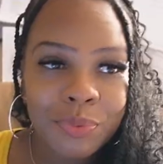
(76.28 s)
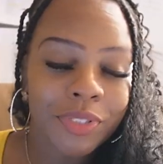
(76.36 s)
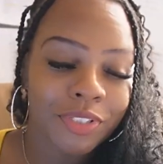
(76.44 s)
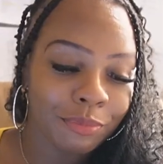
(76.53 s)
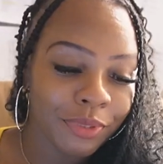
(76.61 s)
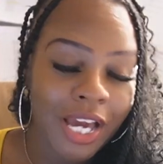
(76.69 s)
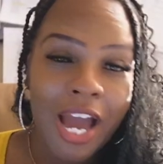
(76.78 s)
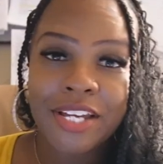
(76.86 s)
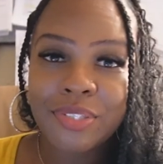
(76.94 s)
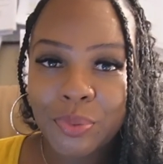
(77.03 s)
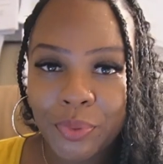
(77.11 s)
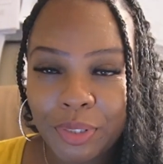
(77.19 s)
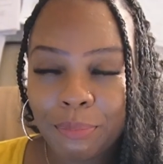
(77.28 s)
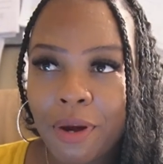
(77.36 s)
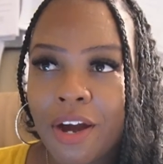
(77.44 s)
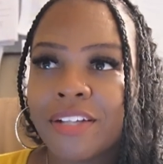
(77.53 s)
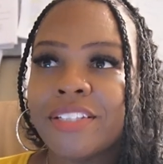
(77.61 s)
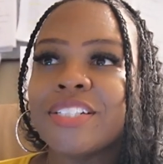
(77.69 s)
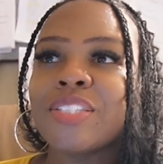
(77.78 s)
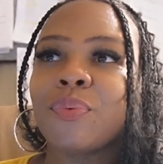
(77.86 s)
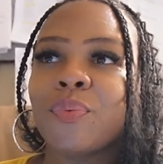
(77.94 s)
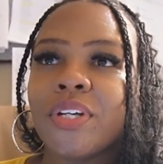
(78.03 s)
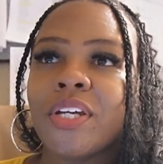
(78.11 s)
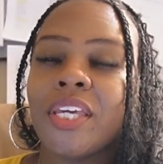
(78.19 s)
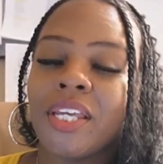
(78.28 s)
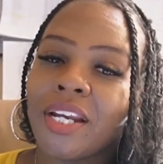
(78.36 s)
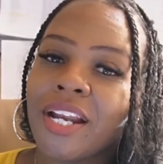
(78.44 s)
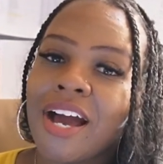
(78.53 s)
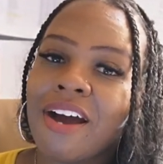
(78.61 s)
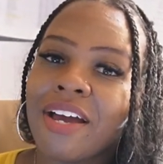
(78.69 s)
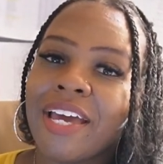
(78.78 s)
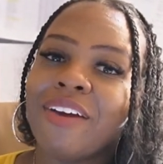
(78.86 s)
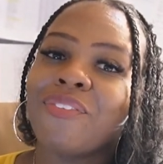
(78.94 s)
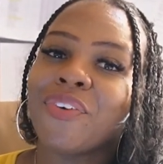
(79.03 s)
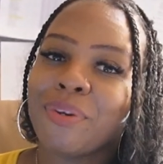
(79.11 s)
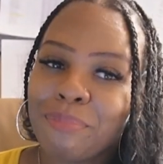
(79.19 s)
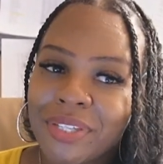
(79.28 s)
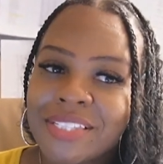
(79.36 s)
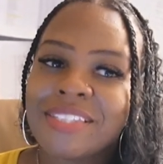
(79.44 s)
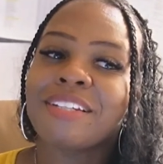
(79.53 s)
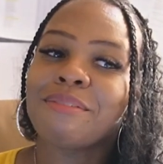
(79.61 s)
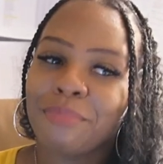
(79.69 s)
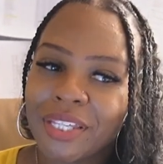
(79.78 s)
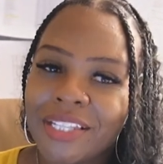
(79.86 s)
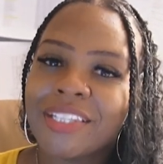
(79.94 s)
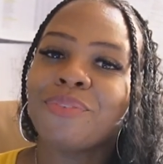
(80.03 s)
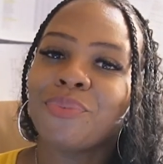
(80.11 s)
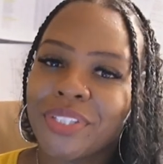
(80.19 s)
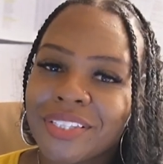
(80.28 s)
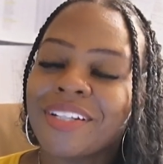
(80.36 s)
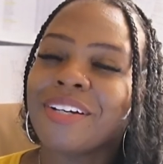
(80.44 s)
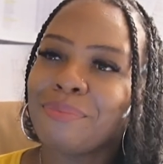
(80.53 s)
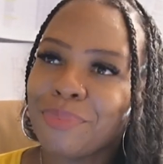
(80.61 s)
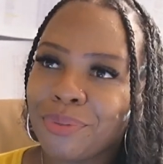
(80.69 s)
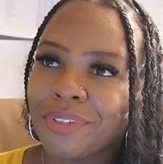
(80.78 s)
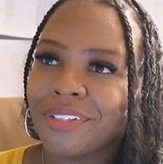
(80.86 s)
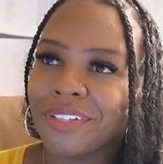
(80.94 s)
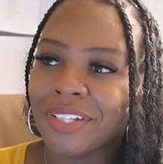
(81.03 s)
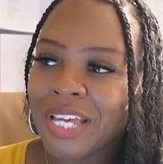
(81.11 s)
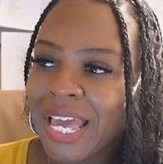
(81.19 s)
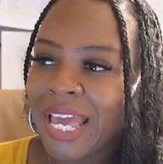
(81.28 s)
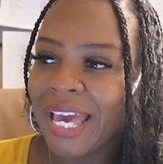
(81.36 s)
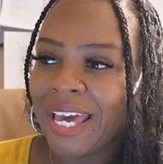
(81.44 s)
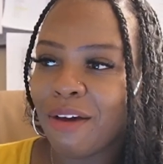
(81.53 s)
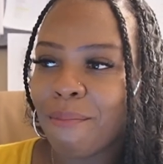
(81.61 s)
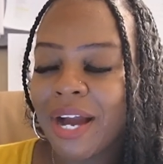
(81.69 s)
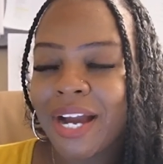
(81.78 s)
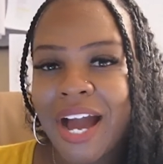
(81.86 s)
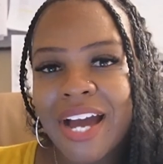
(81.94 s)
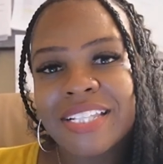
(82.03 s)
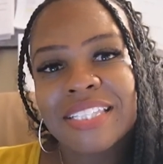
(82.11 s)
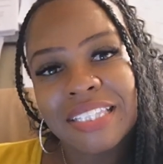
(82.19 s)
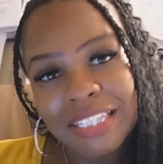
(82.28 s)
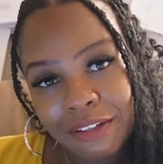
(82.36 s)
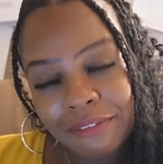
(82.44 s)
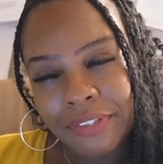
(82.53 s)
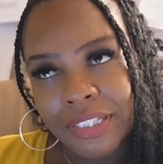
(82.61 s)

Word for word: whether it be ice cream parlors, we're getting out and we're mixing and mingling with the community. And my guys love